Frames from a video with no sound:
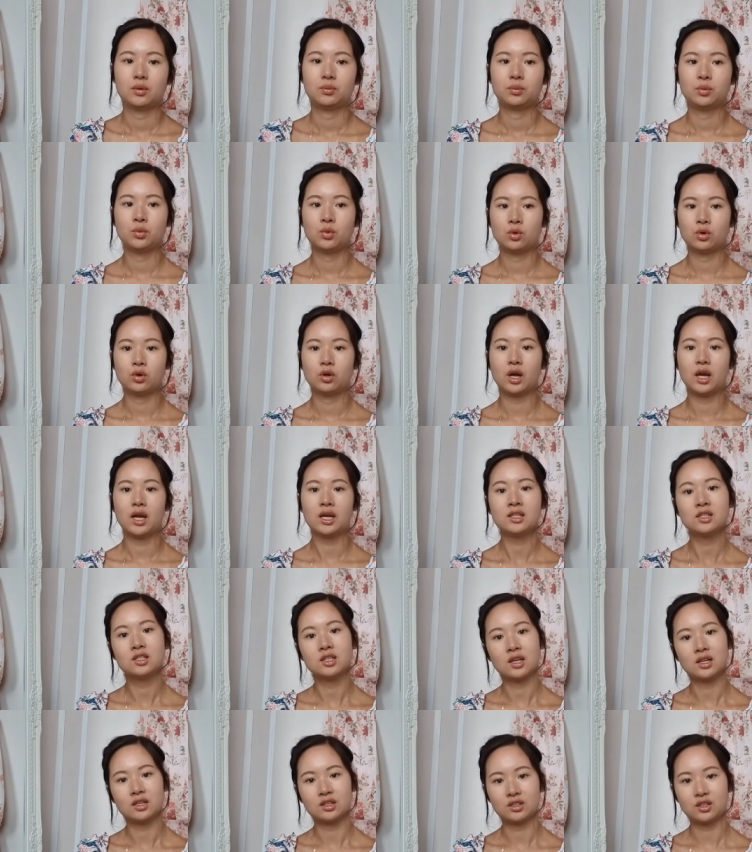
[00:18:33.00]
more hand
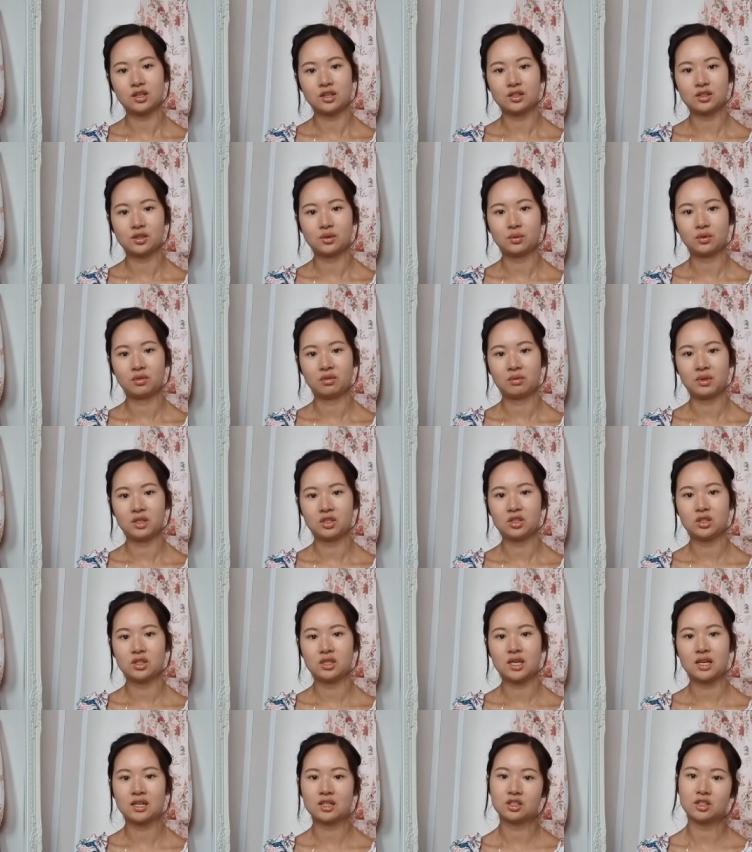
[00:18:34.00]
sanitizer with me to
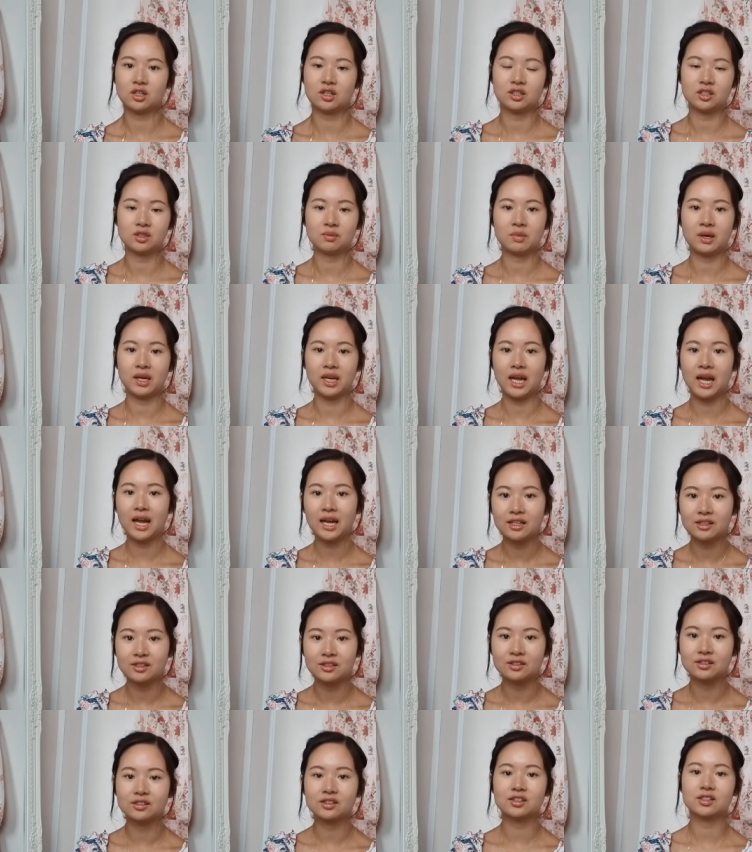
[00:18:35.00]
sanitize my
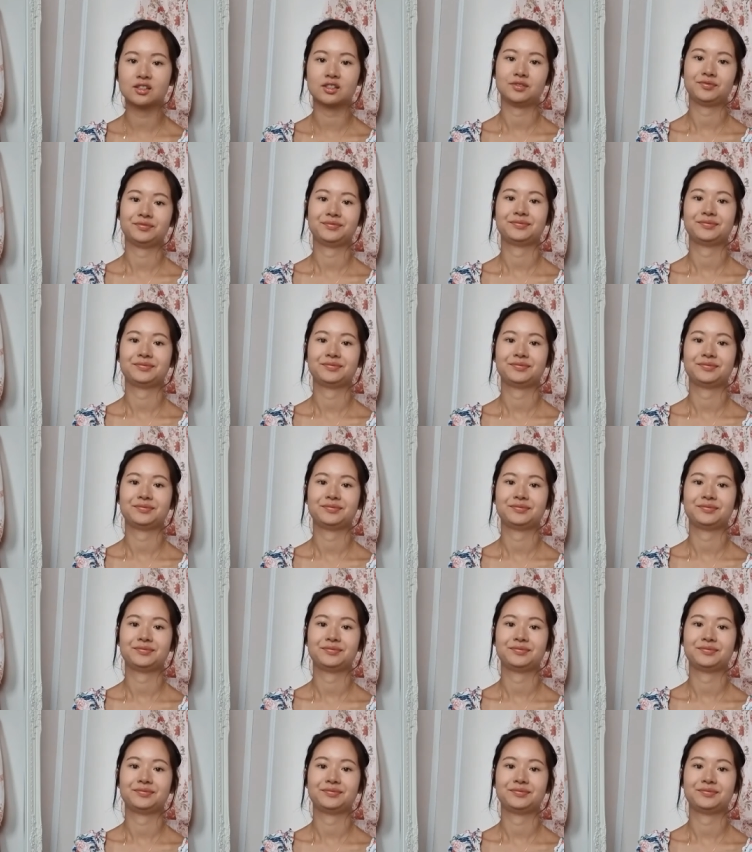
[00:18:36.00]
hands.